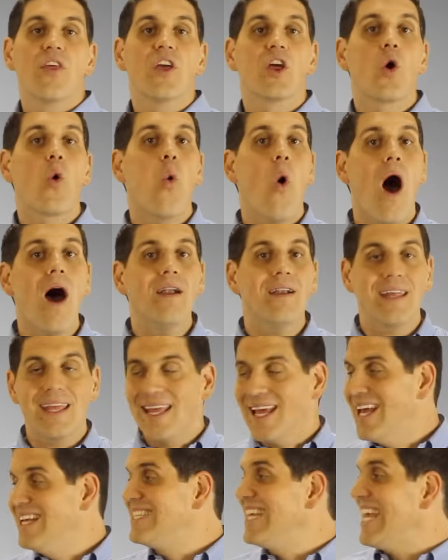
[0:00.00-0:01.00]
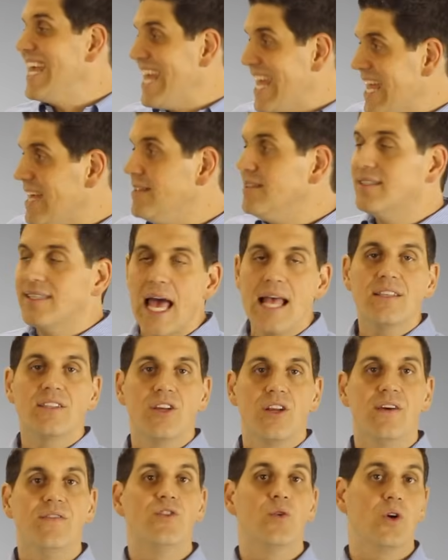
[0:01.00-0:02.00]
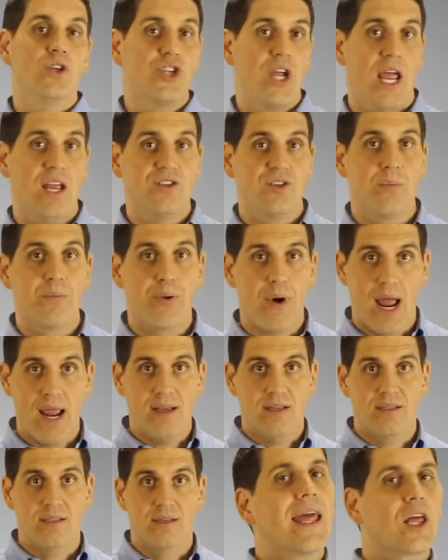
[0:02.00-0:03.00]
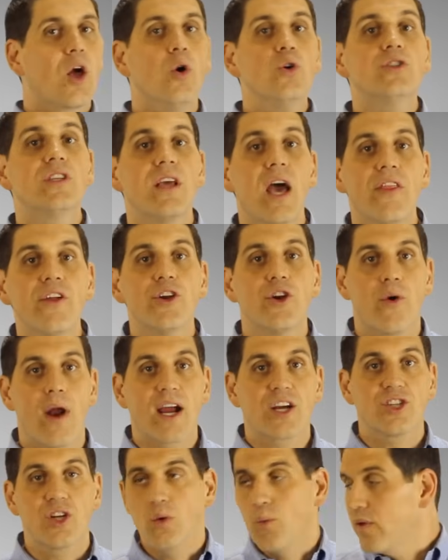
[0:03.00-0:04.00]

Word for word: the quantity is insensitive to a change in price. And it goes the other direction.